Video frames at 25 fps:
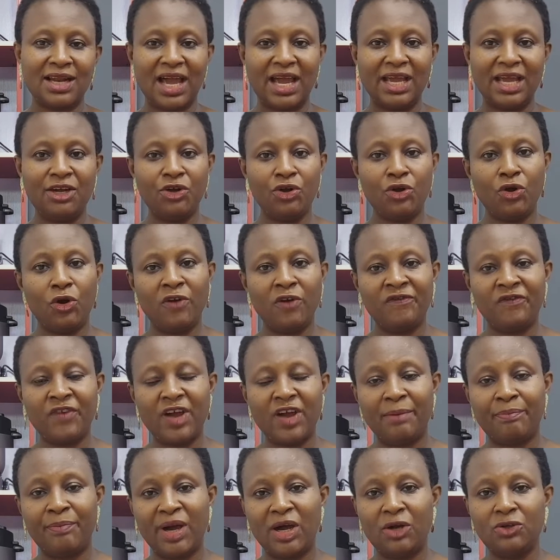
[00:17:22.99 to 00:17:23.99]
I love
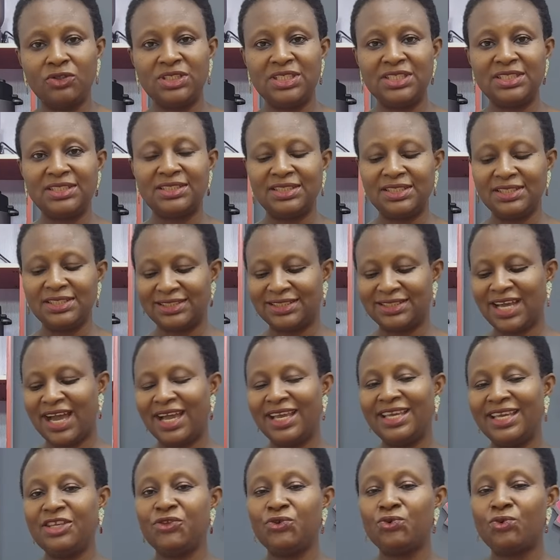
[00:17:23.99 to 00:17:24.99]
about this is
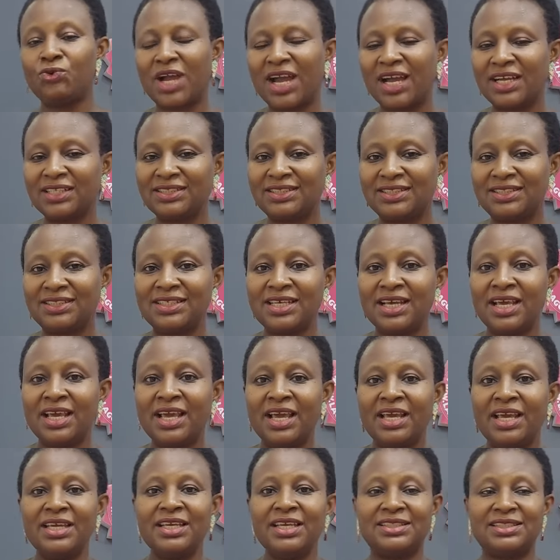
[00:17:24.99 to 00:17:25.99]
that
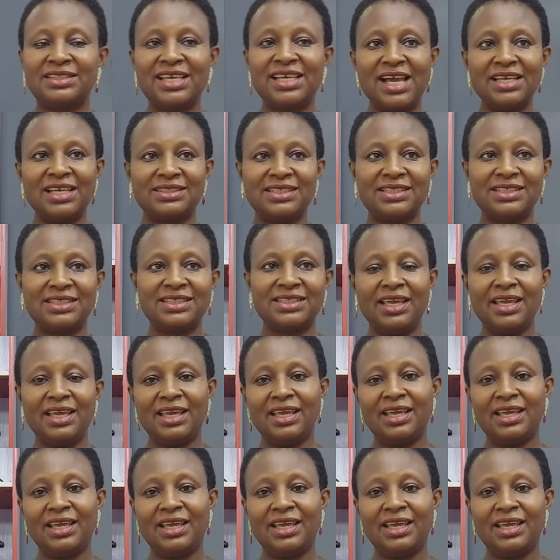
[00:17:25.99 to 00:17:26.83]
it has a